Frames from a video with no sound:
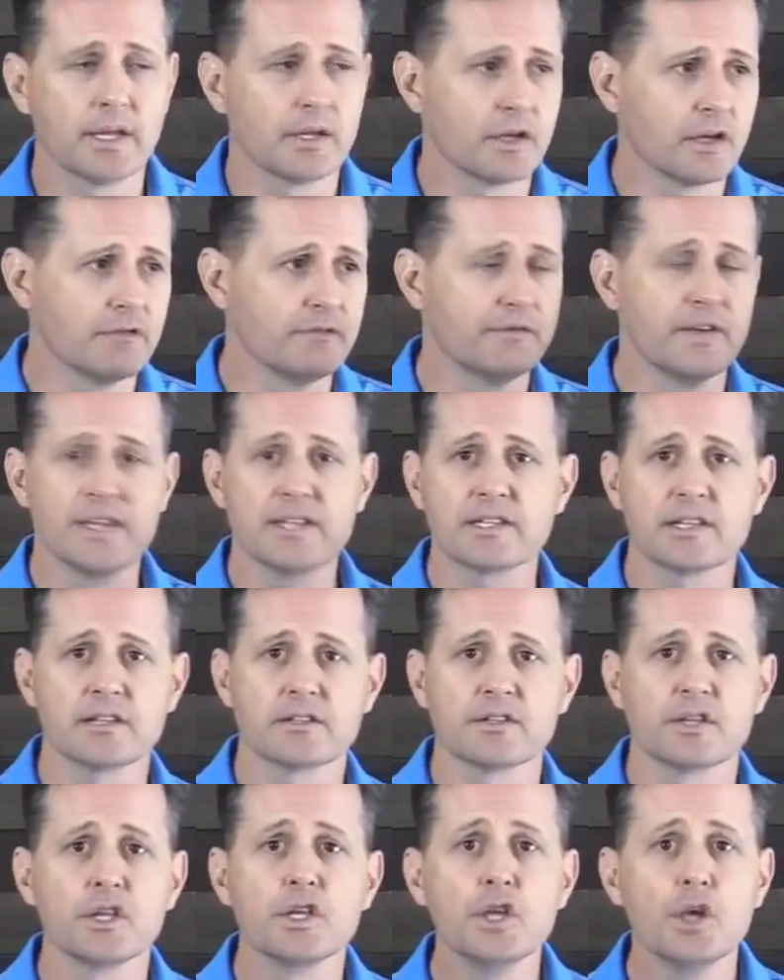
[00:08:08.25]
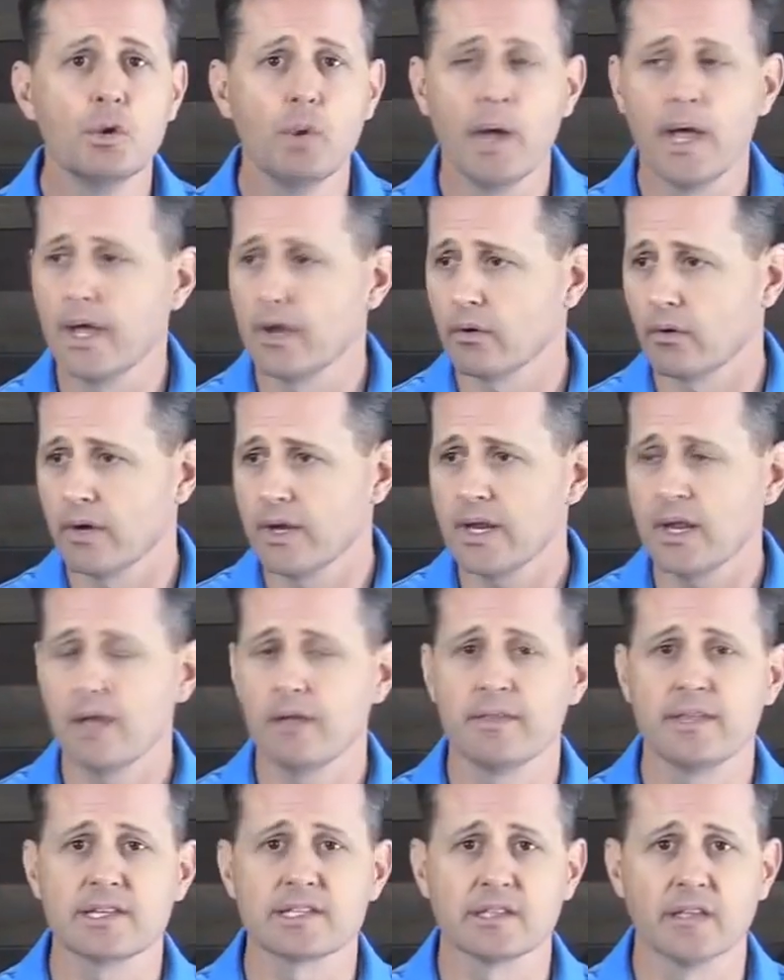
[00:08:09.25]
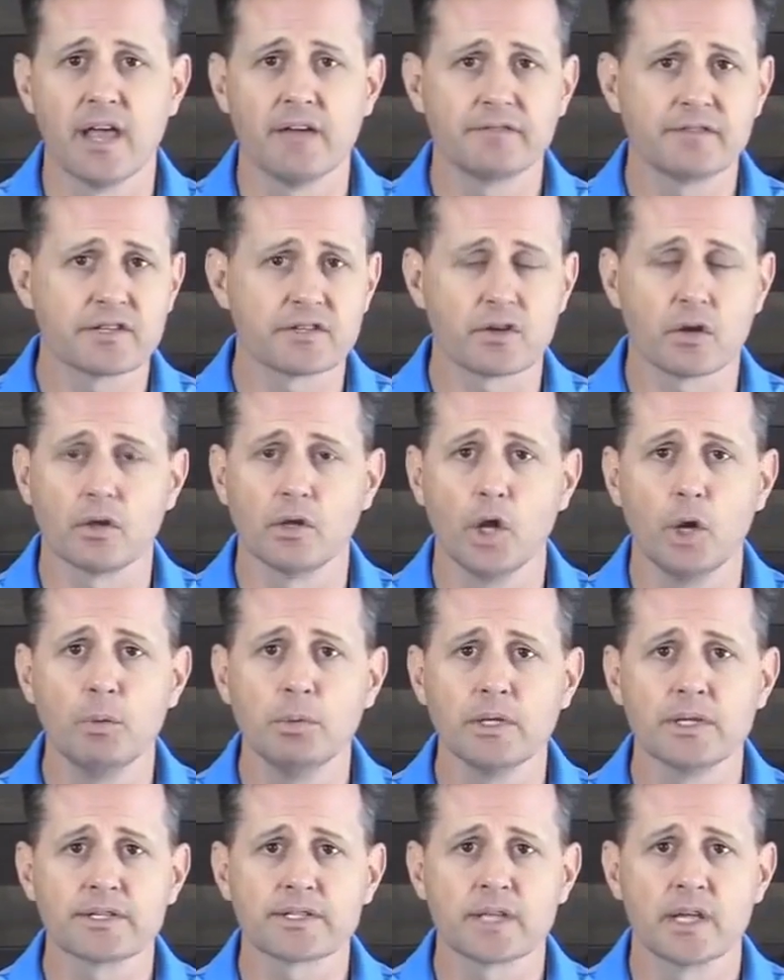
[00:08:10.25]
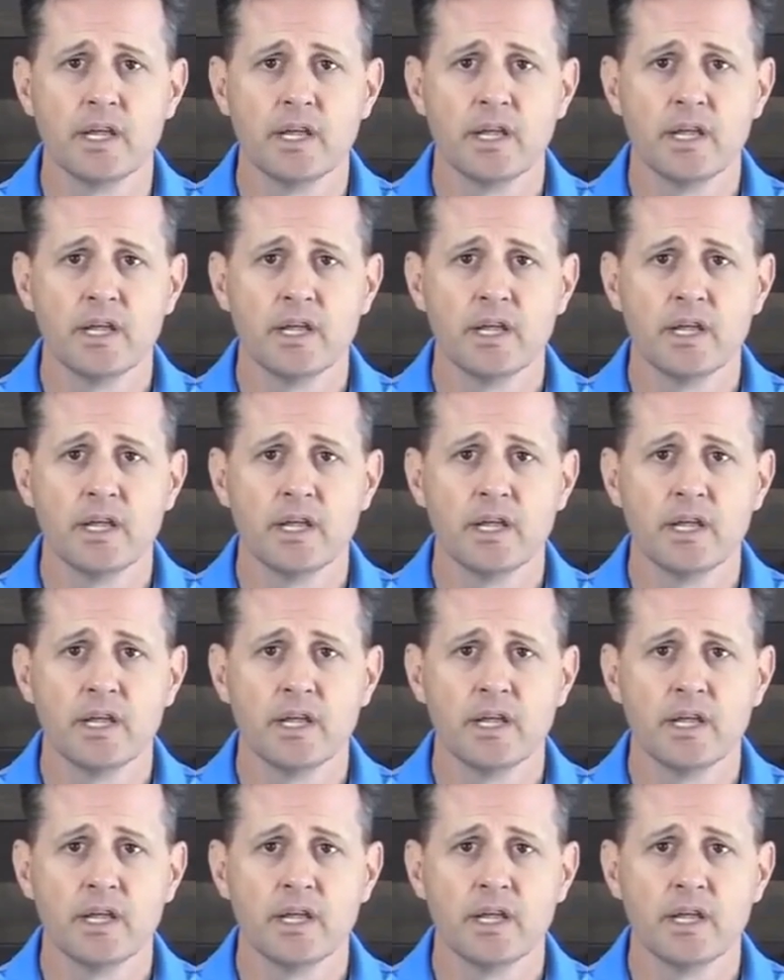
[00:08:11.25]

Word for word: that convinces the UN or any of these leftists or globalists